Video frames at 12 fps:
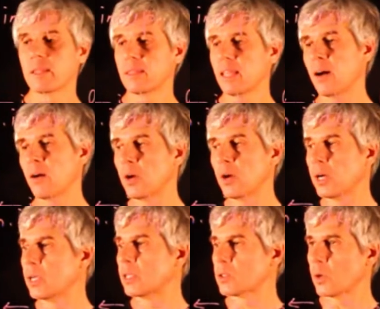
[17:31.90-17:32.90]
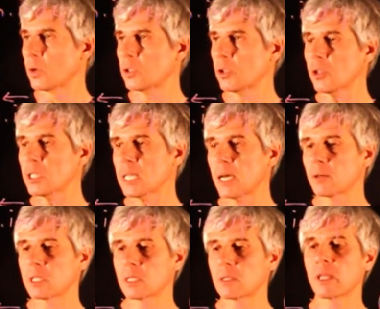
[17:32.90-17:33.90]
Now, so it turns
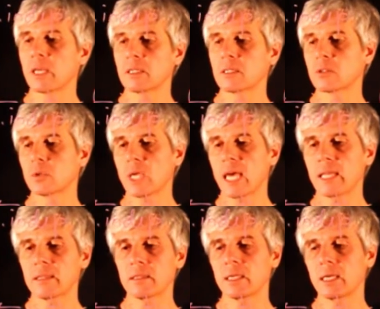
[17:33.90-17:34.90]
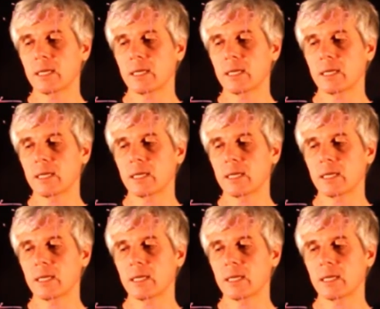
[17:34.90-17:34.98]
out that to get